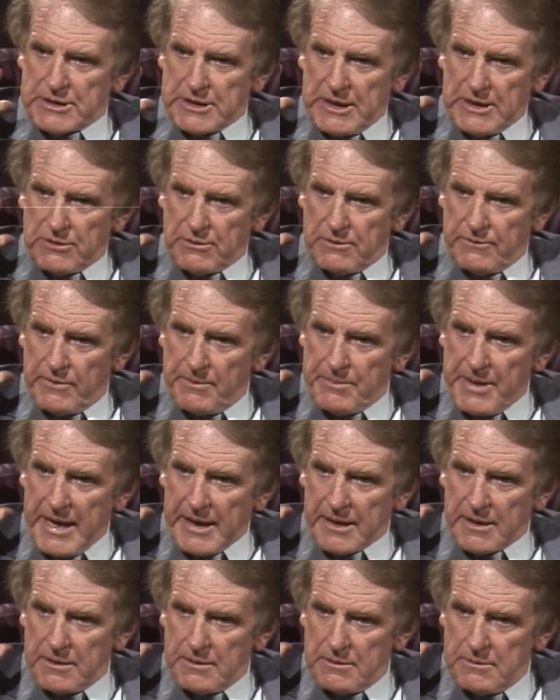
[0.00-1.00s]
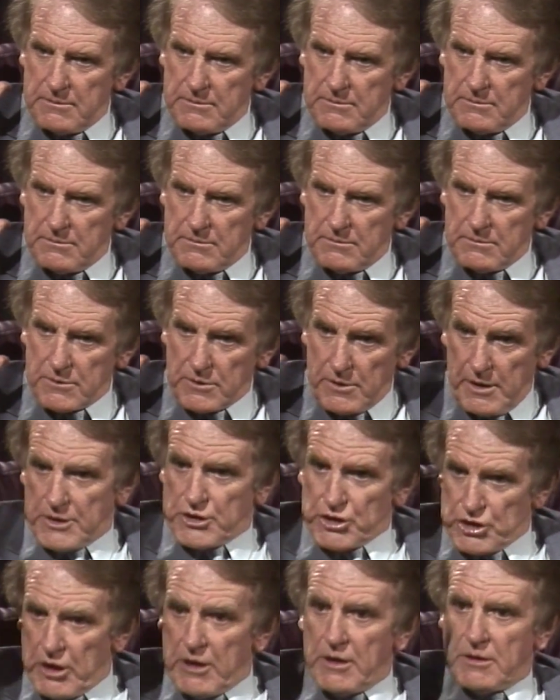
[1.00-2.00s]
centre of her back. God's
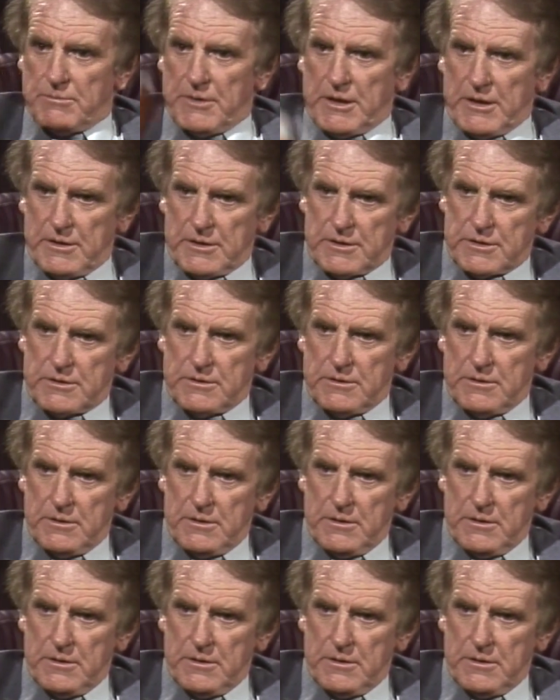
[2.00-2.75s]
shown me this."